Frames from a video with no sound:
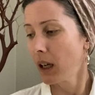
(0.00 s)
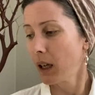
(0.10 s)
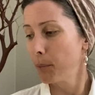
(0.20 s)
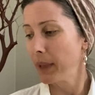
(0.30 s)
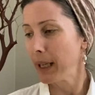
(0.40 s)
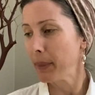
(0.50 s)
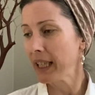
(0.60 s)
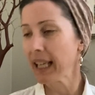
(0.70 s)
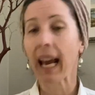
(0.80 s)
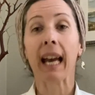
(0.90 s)
uh,
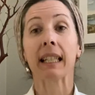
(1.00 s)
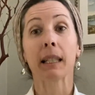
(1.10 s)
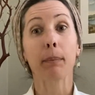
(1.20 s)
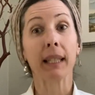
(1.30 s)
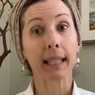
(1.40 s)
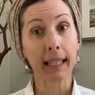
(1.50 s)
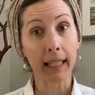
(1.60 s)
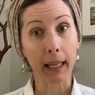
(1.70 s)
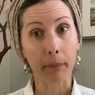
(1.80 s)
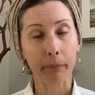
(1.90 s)
maybe the ad is
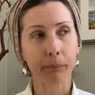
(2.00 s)
misleading.